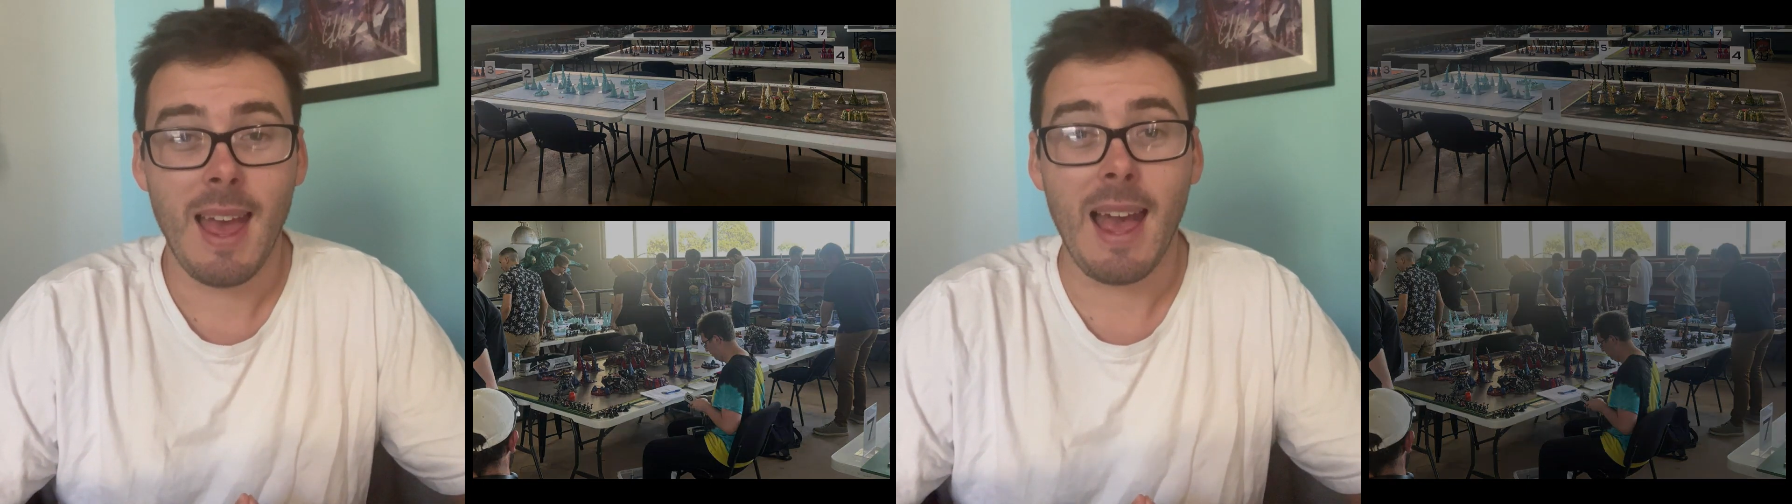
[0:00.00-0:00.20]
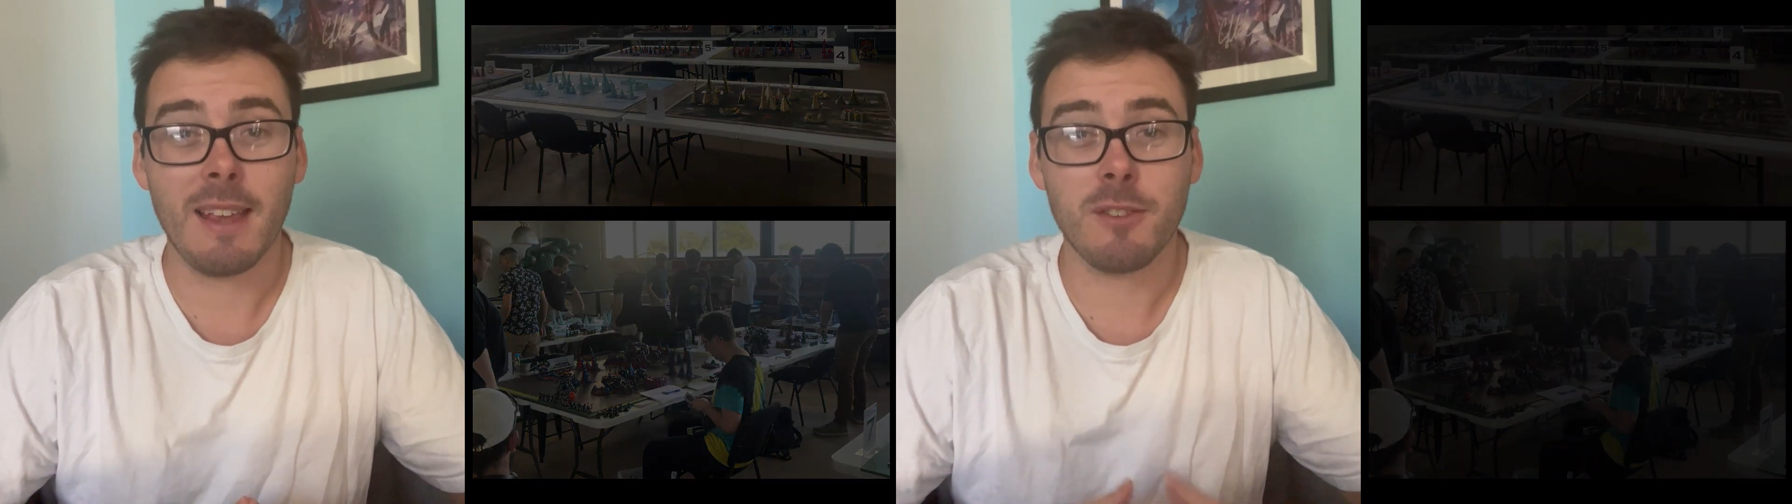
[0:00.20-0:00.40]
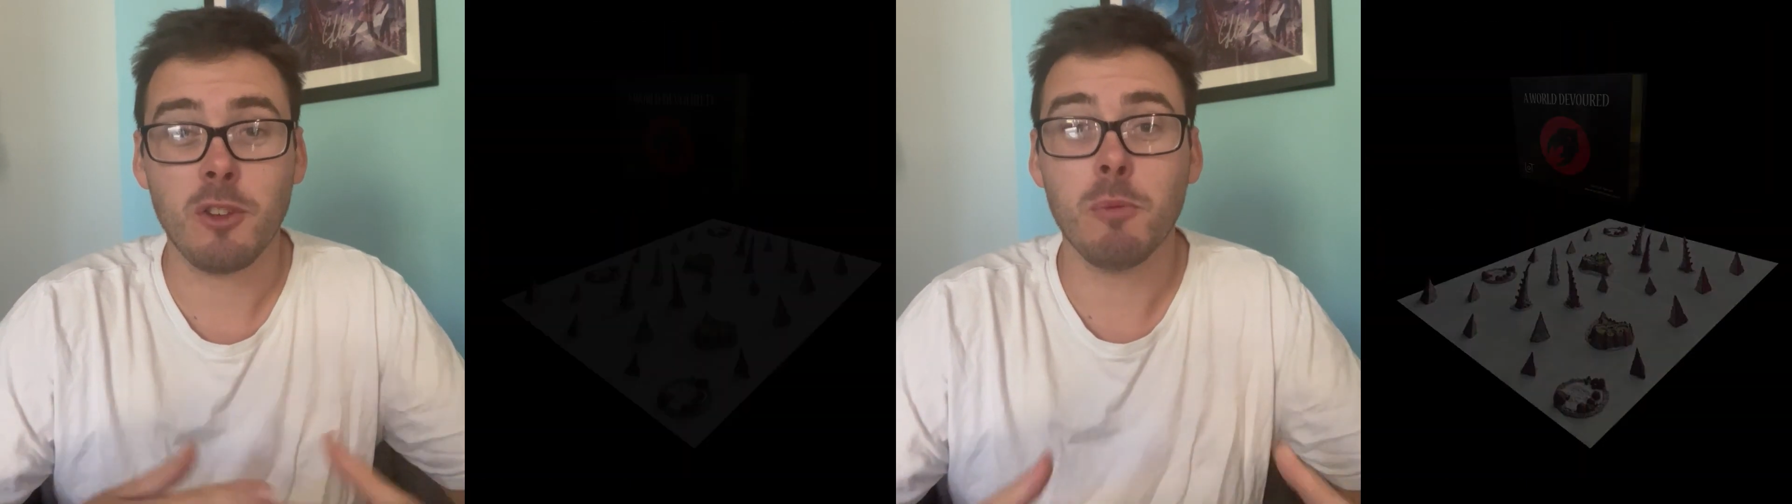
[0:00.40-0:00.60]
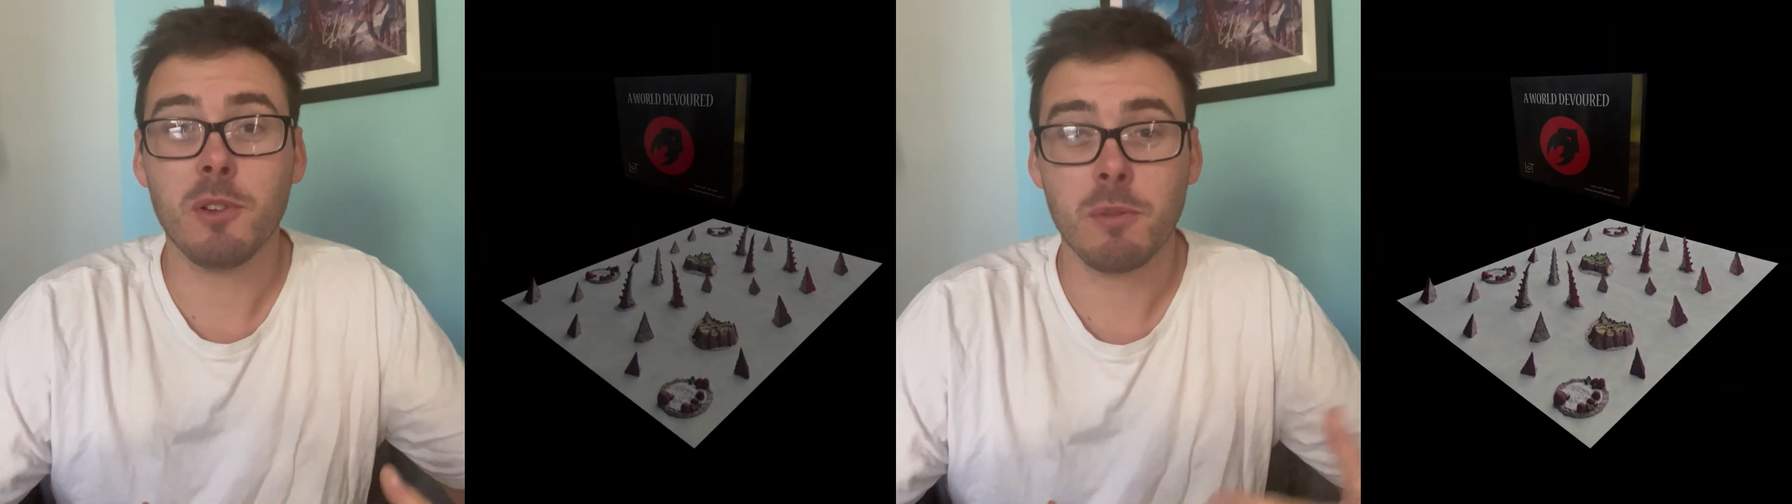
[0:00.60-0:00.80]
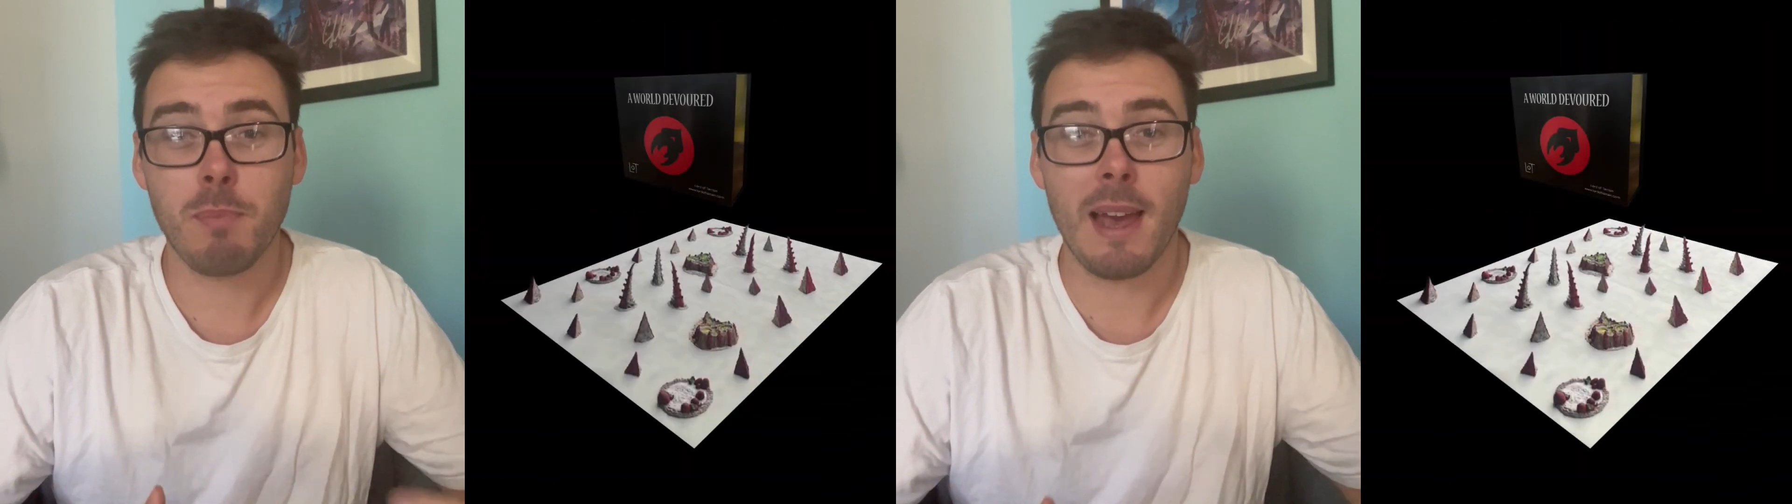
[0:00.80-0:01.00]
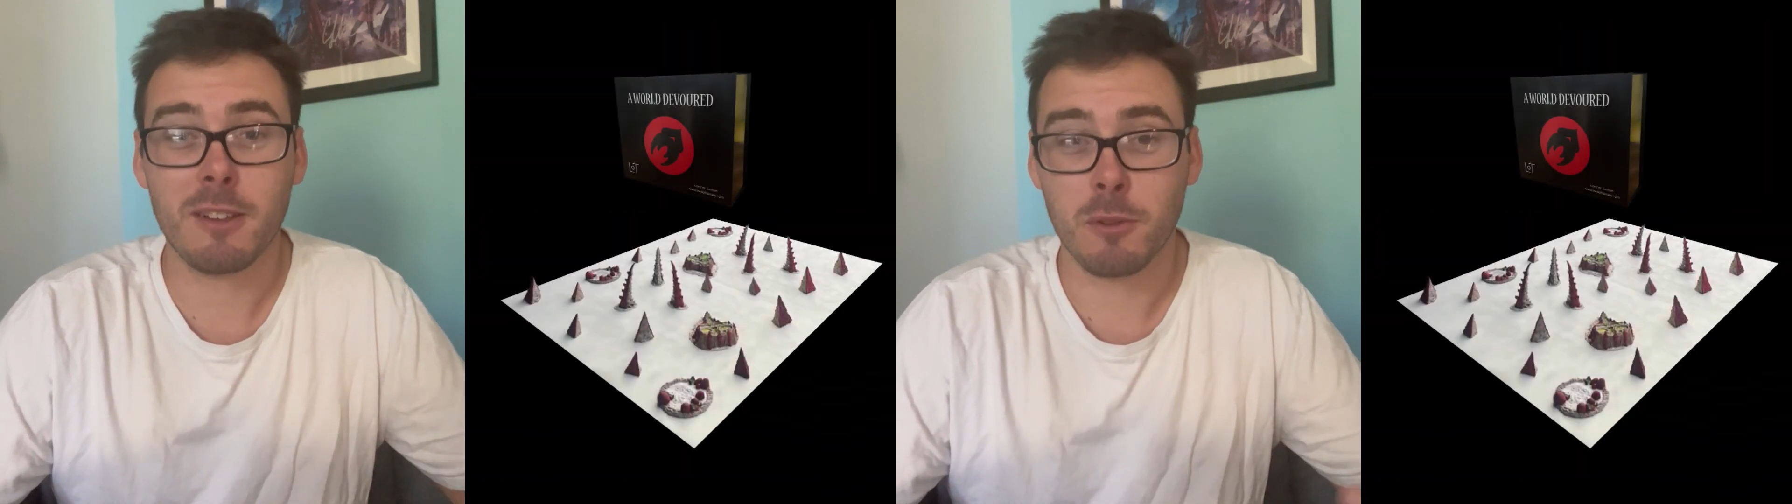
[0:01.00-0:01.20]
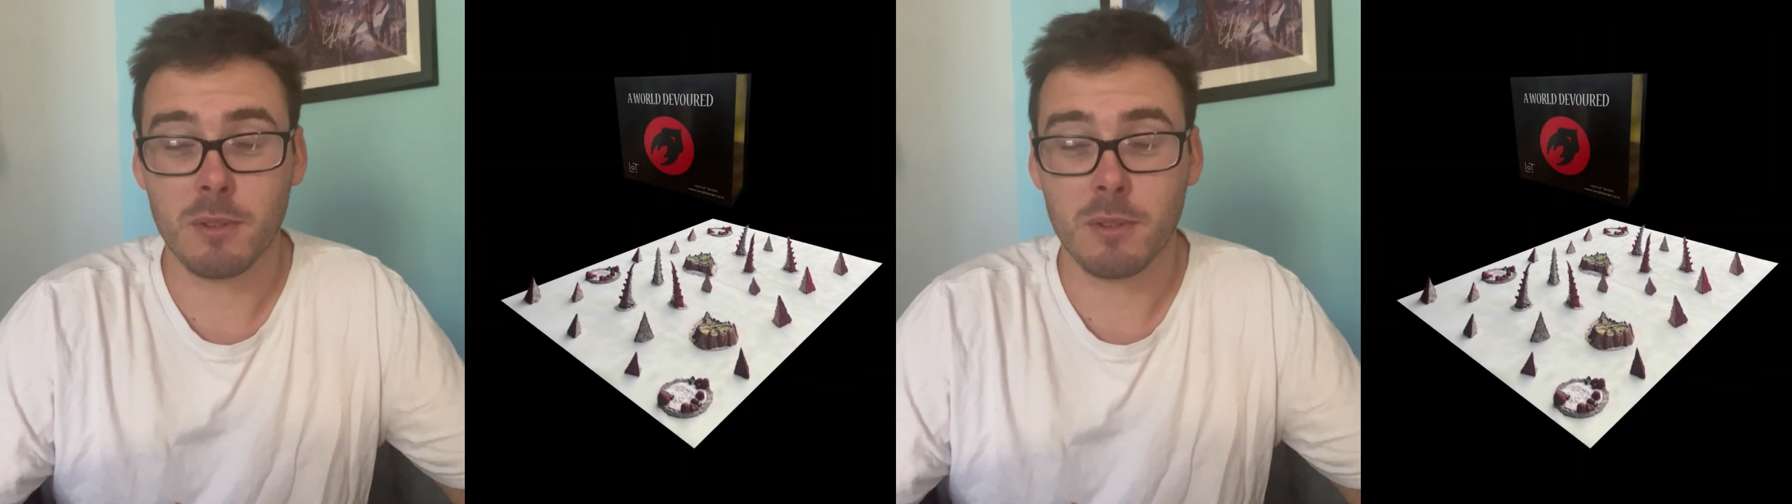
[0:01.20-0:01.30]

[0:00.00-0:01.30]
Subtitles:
As new mission packs are